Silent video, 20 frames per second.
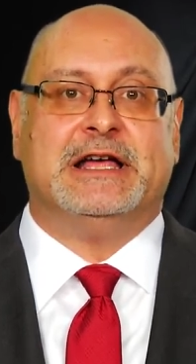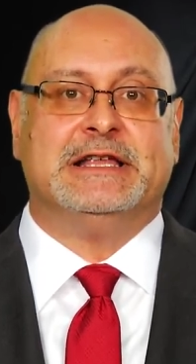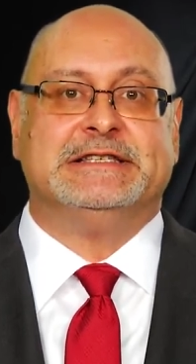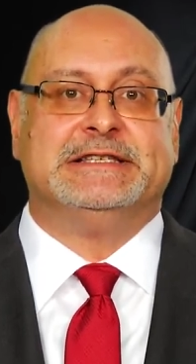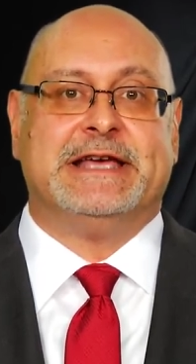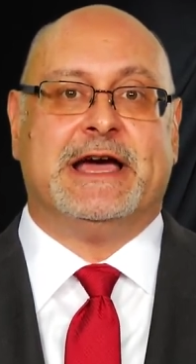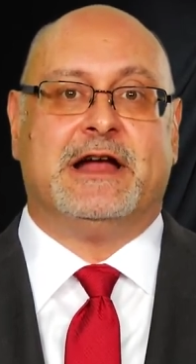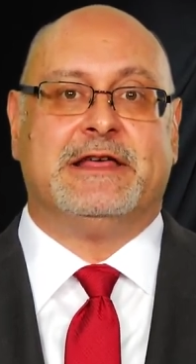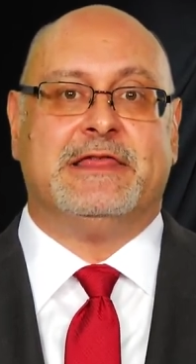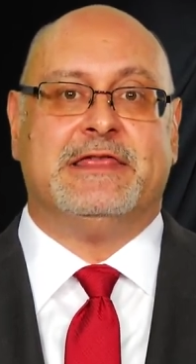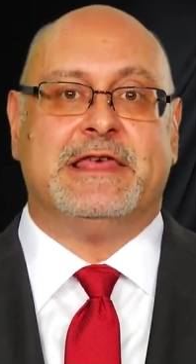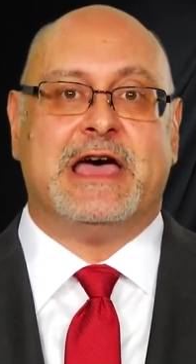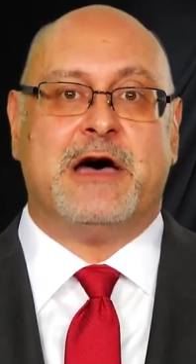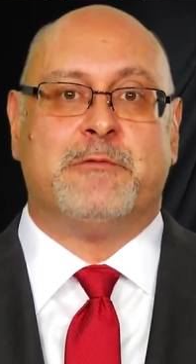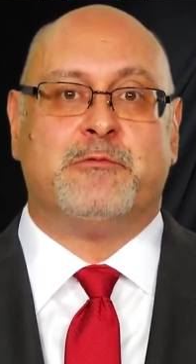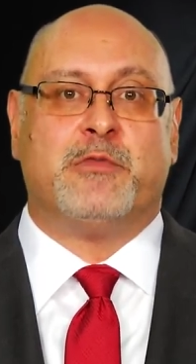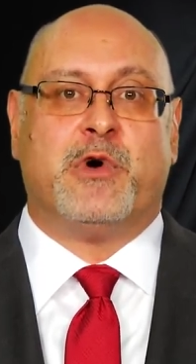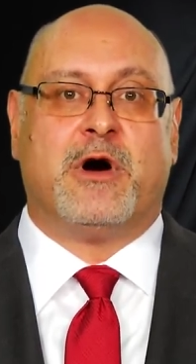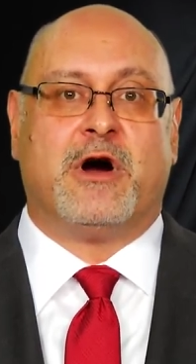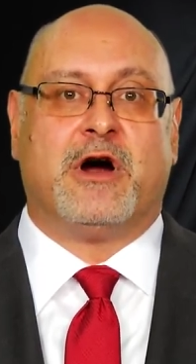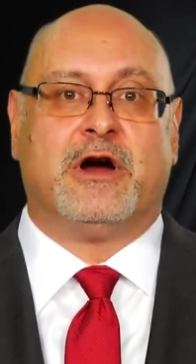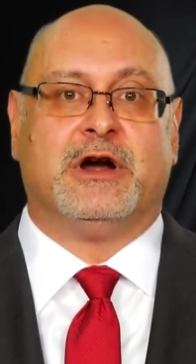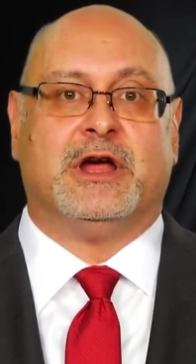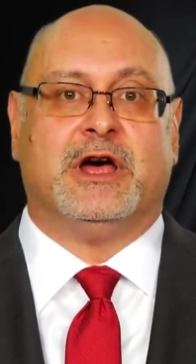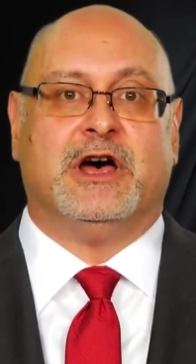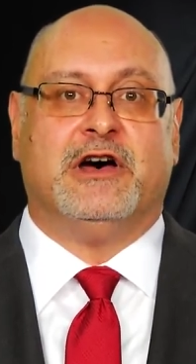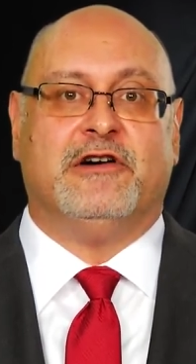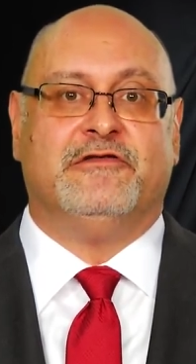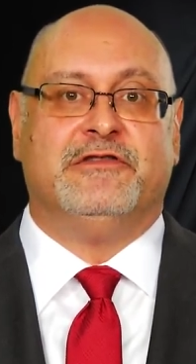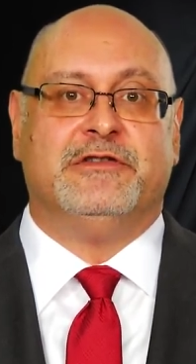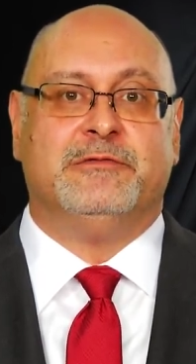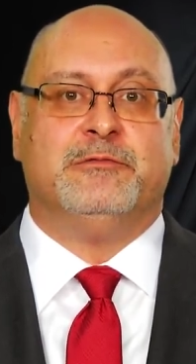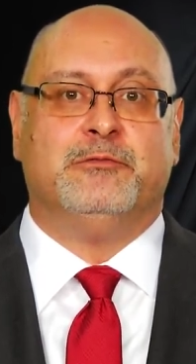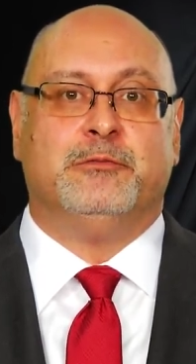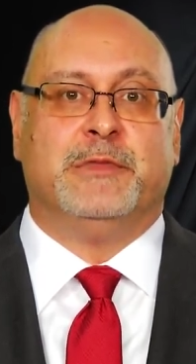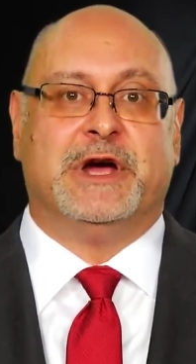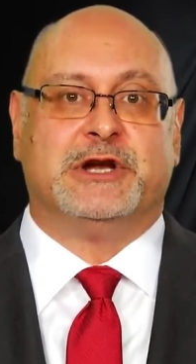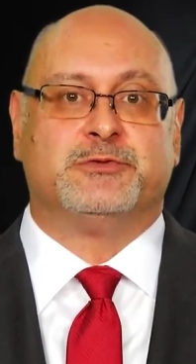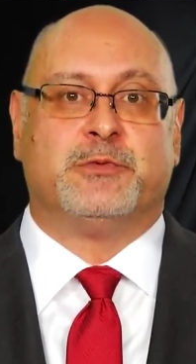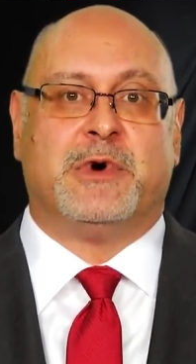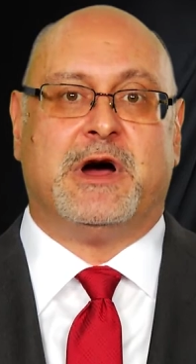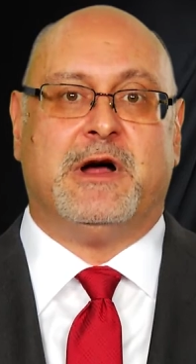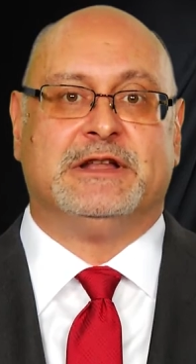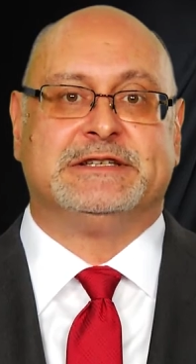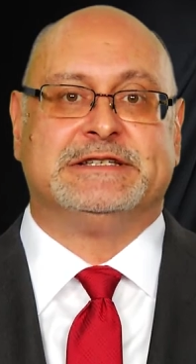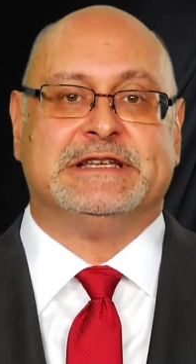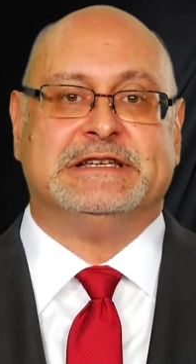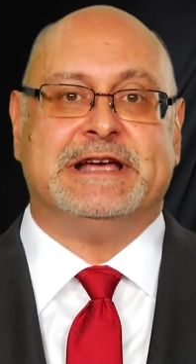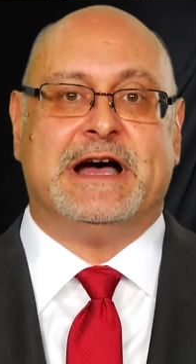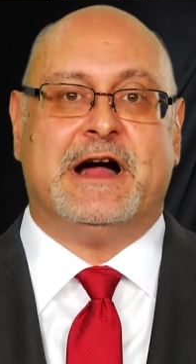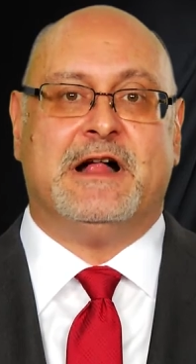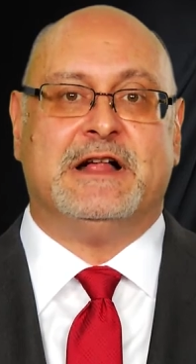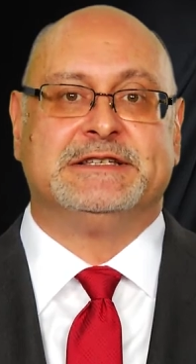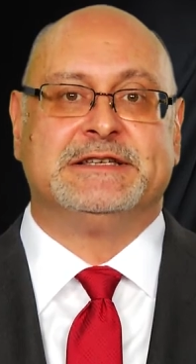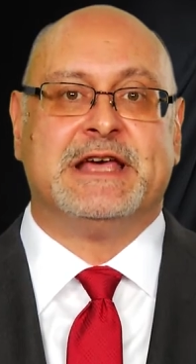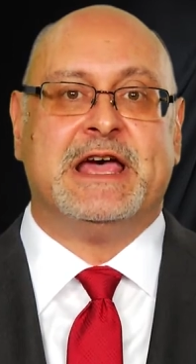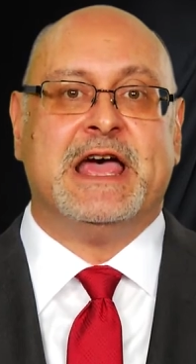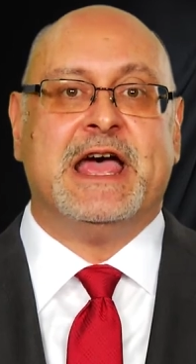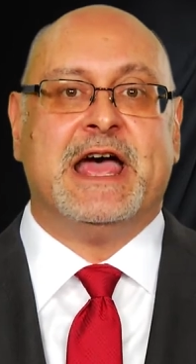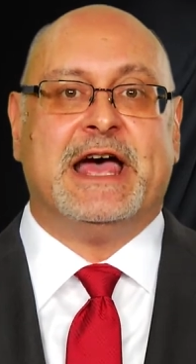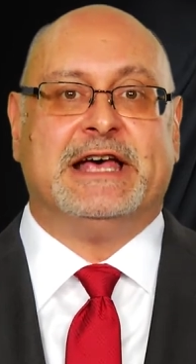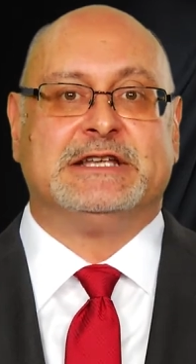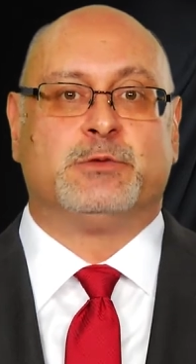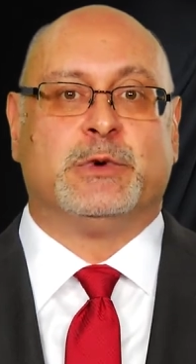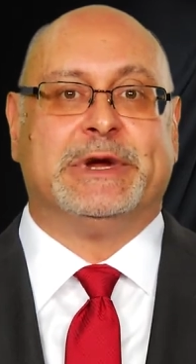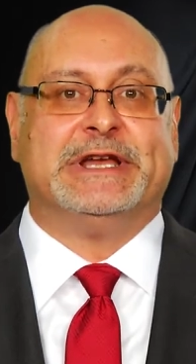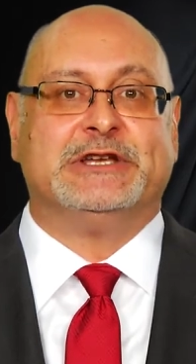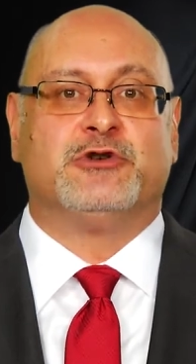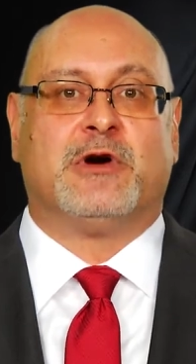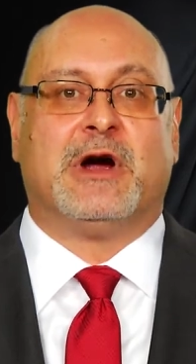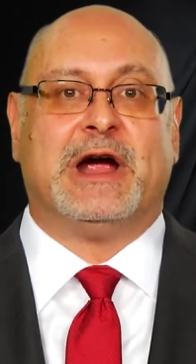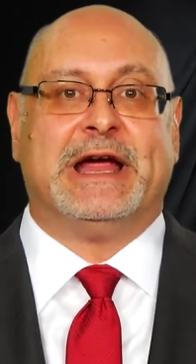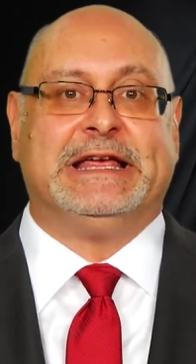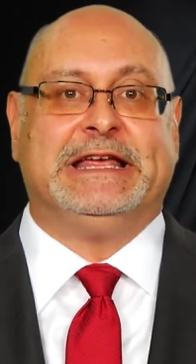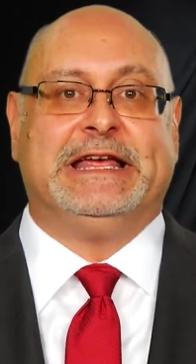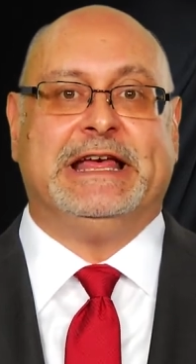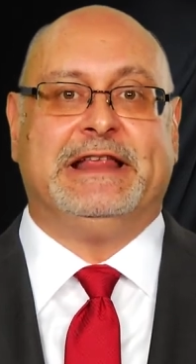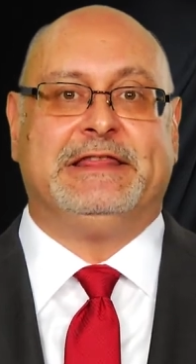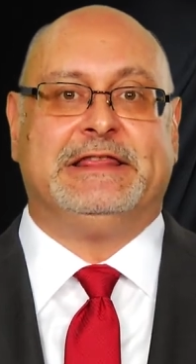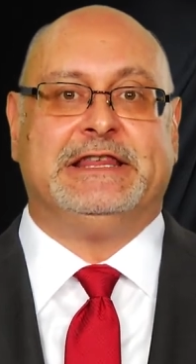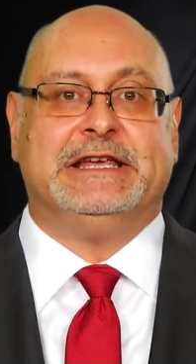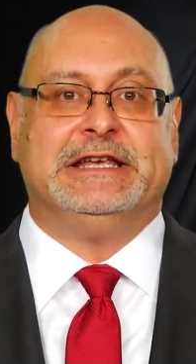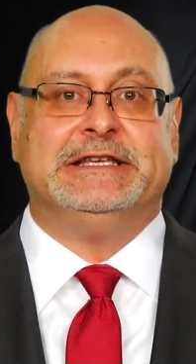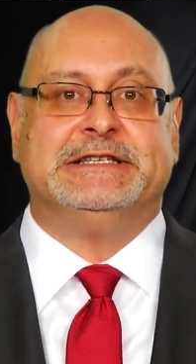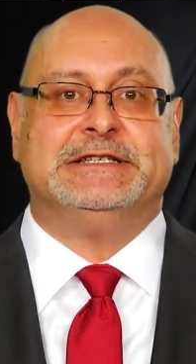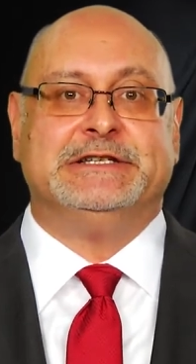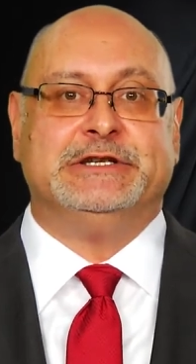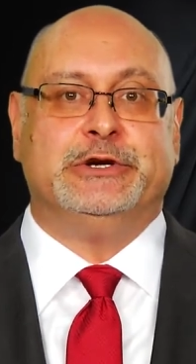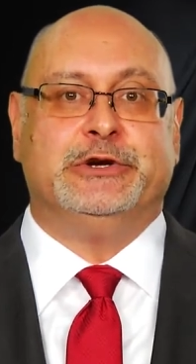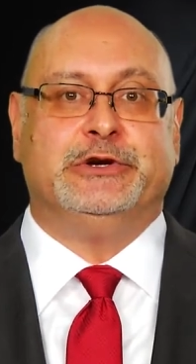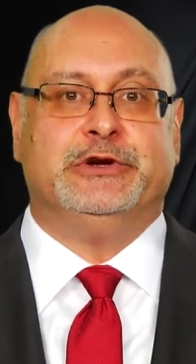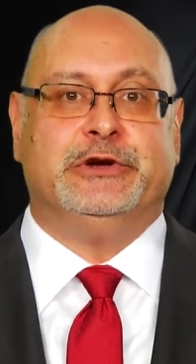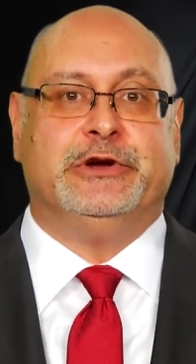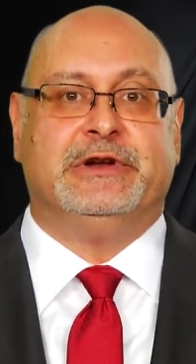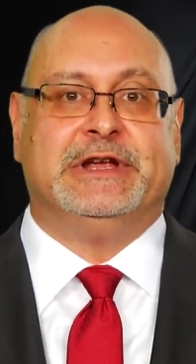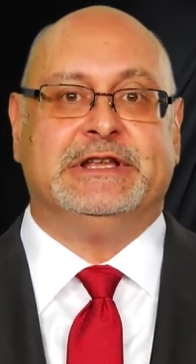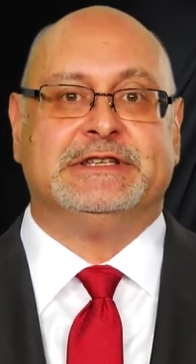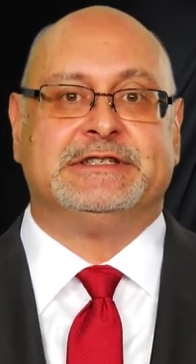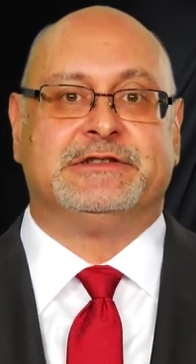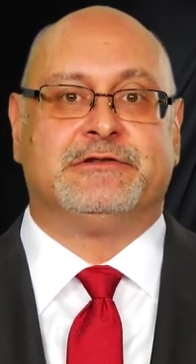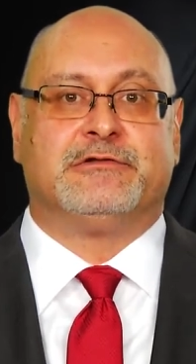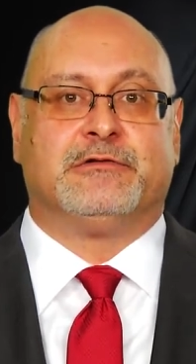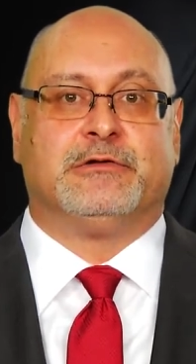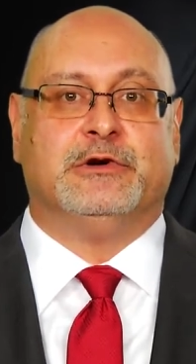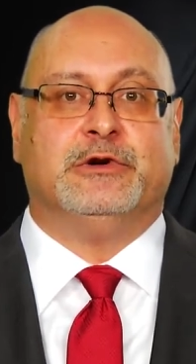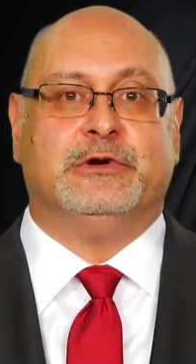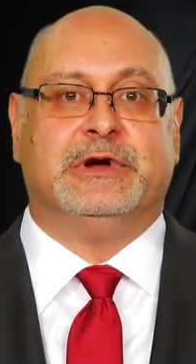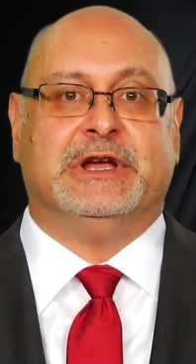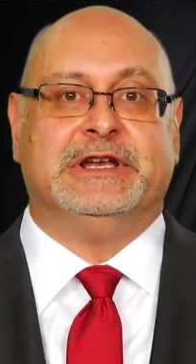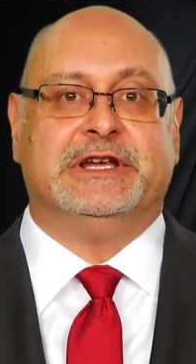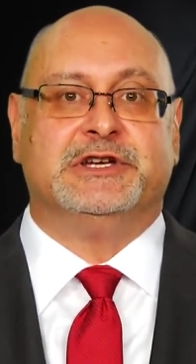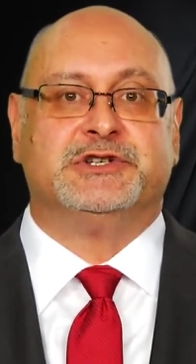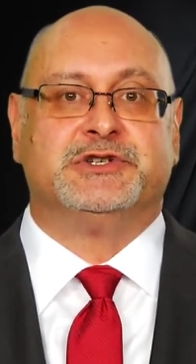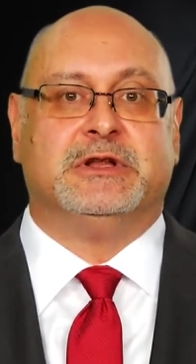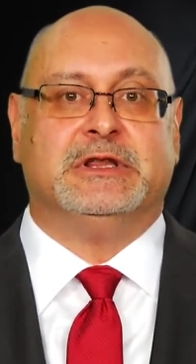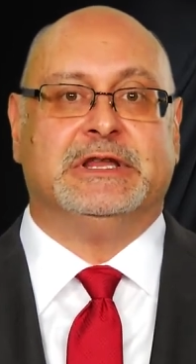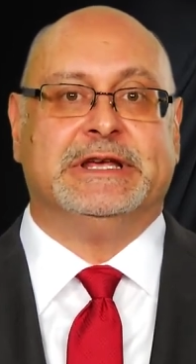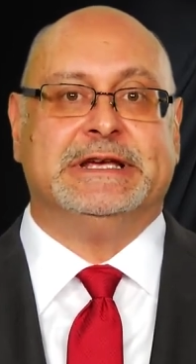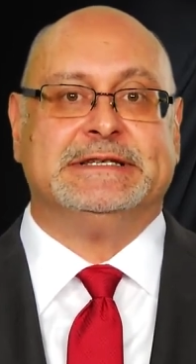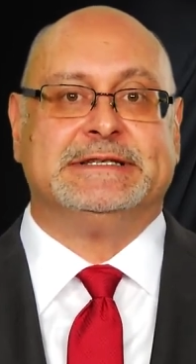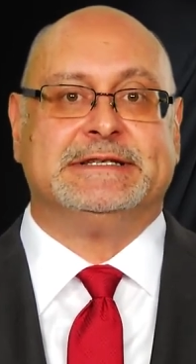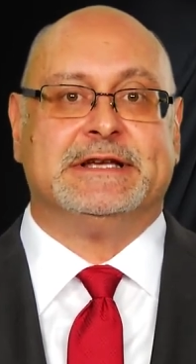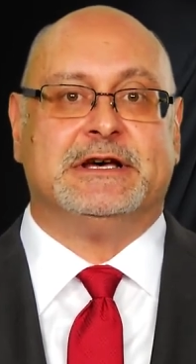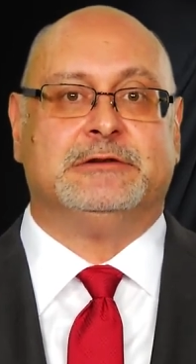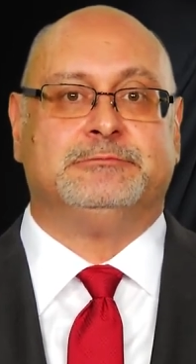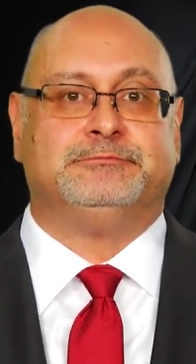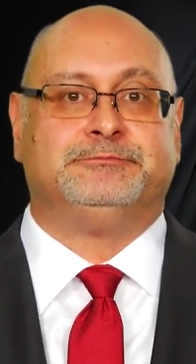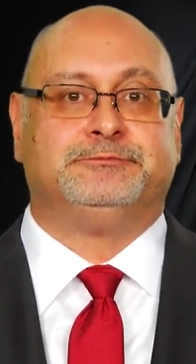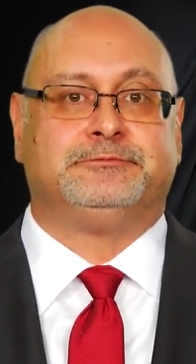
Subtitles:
down in that part of metropolitan Dallas as we try and get these new units through initial lease up.